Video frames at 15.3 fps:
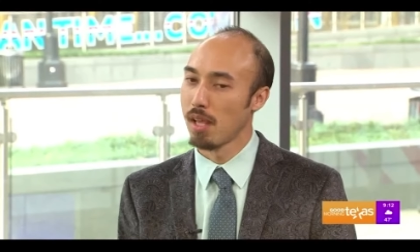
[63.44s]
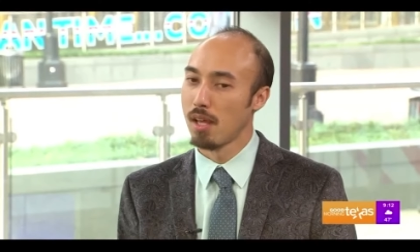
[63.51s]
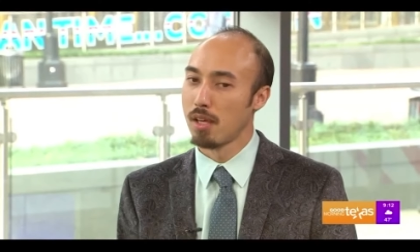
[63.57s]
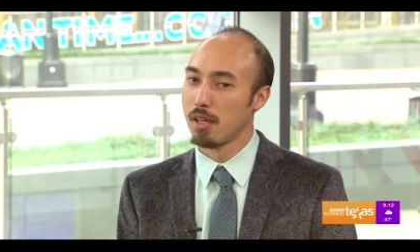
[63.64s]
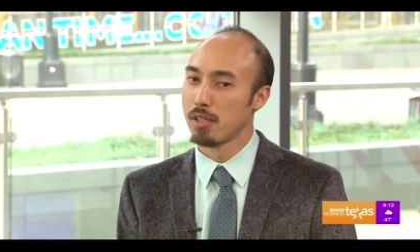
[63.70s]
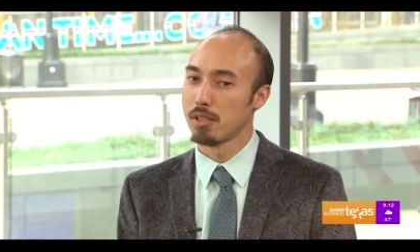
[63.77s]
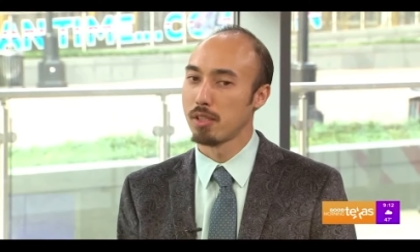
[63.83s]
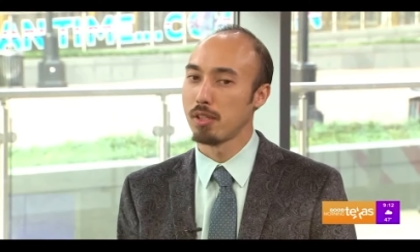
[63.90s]

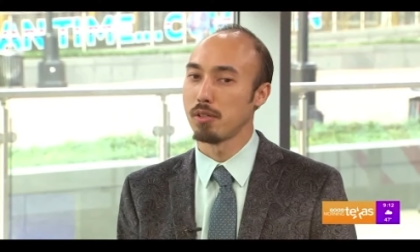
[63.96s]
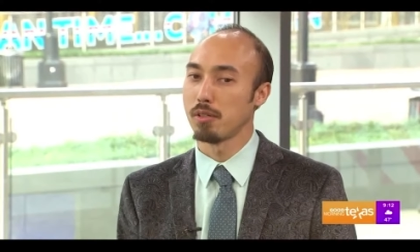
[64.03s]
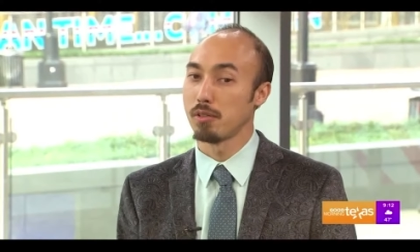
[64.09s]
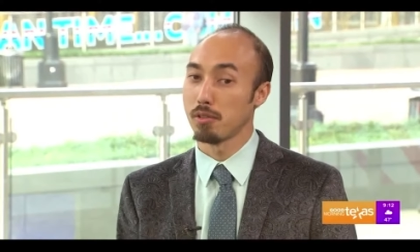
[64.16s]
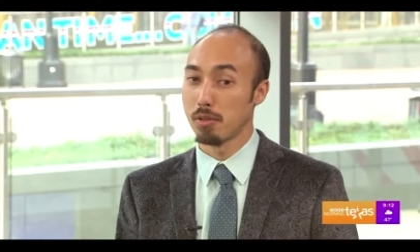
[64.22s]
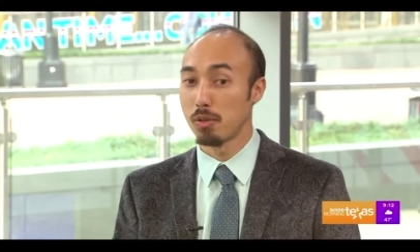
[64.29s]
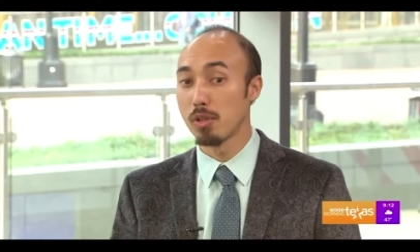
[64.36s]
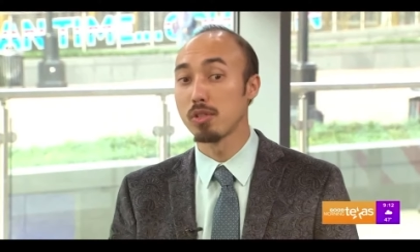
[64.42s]

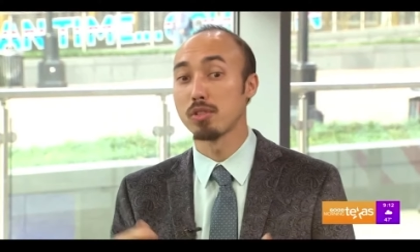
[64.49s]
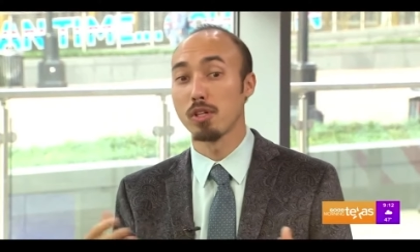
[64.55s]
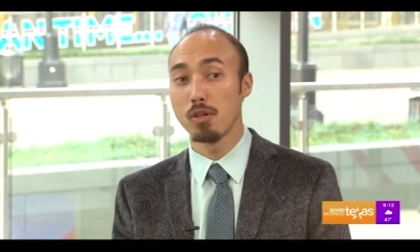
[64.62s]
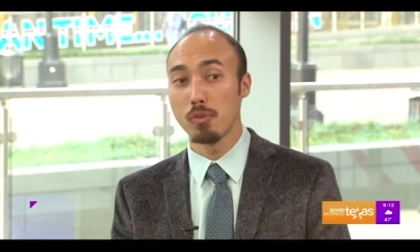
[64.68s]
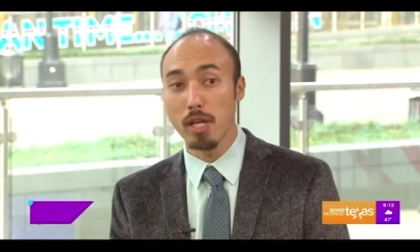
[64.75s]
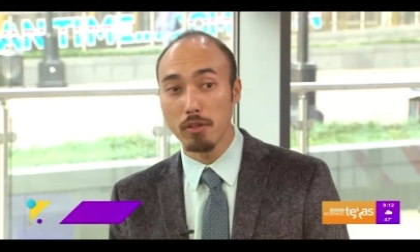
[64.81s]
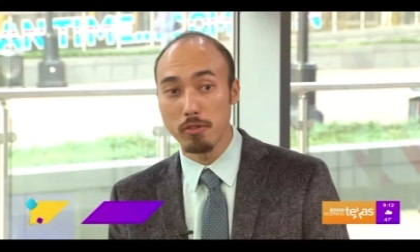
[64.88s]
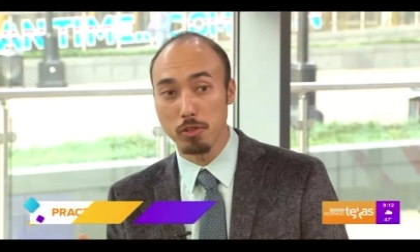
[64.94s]
So
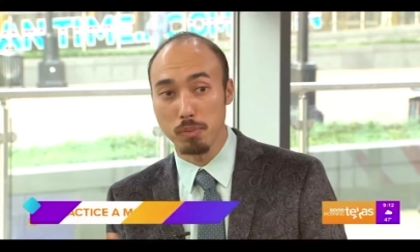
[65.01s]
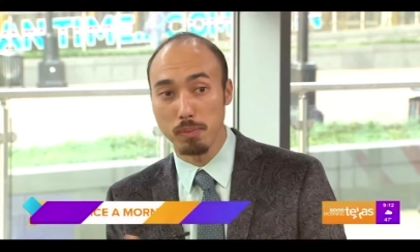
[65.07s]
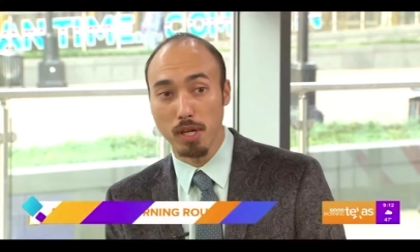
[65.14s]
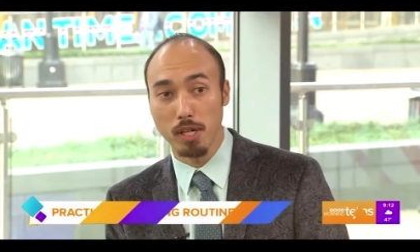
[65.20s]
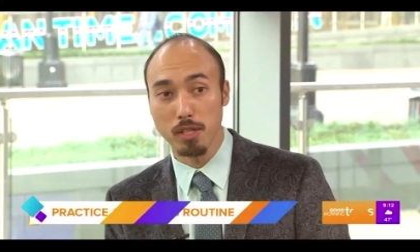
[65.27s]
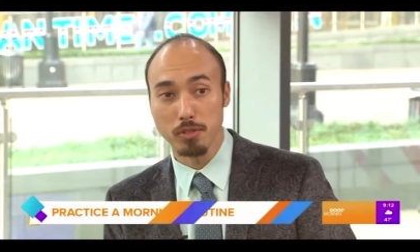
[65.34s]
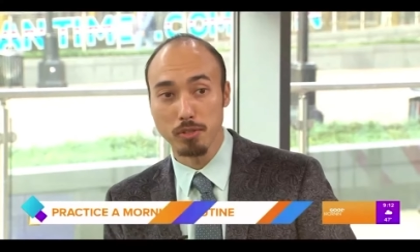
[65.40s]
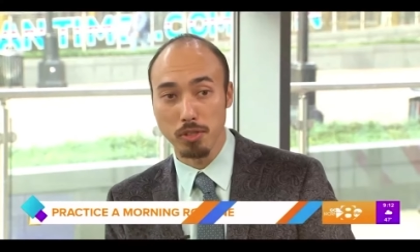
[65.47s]
cortisol wake
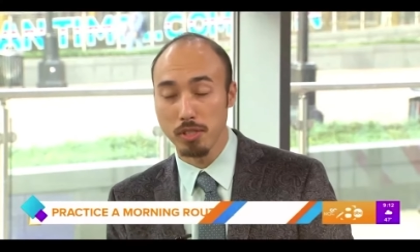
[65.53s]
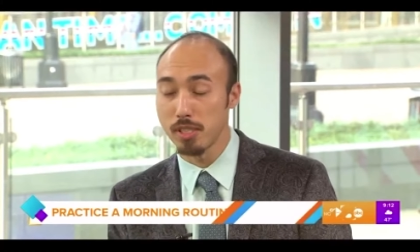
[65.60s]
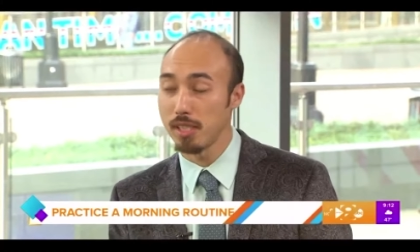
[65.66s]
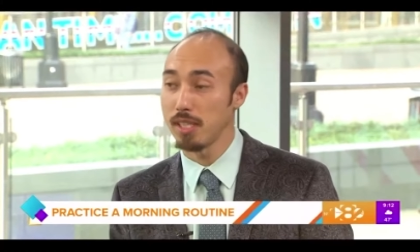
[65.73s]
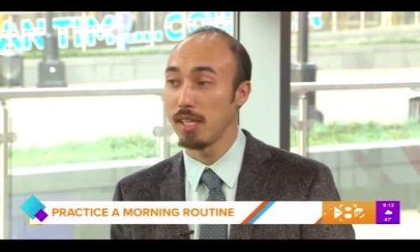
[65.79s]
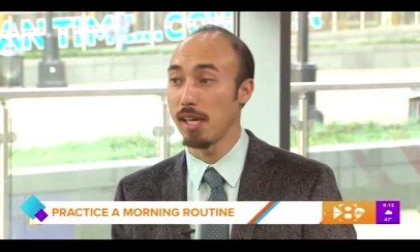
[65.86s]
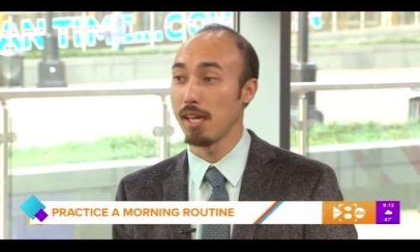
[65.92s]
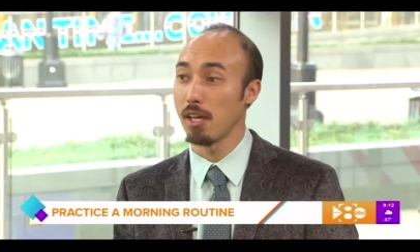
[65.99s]
response, or
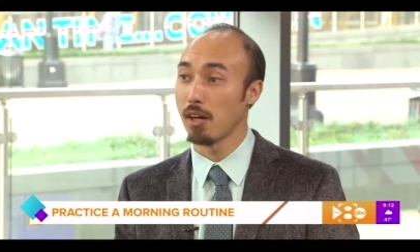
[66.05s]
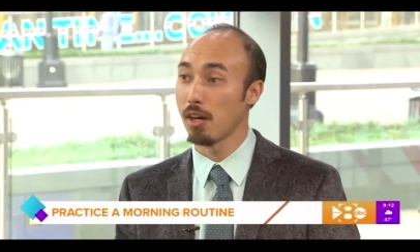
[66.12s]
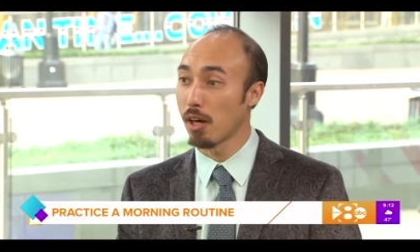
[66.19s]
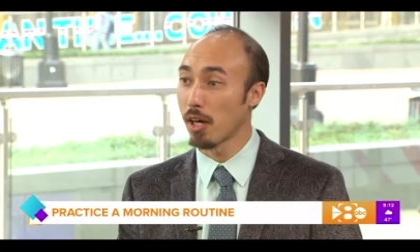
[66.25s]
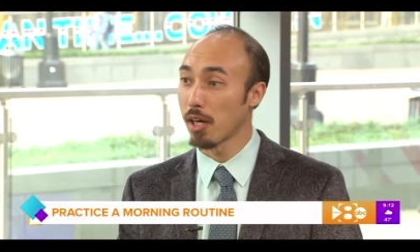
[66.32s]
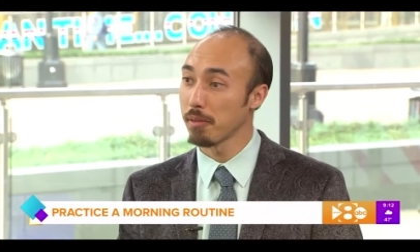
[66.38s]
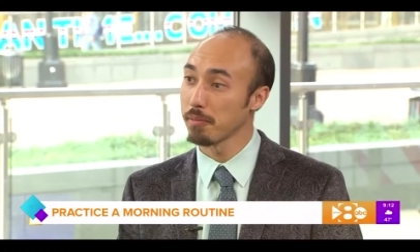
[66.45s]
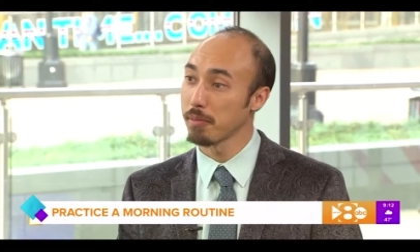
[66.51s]

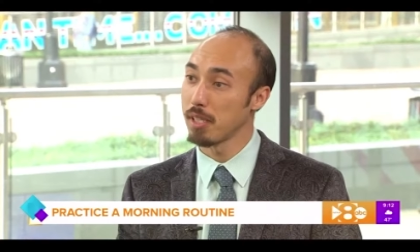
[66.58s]
CAR,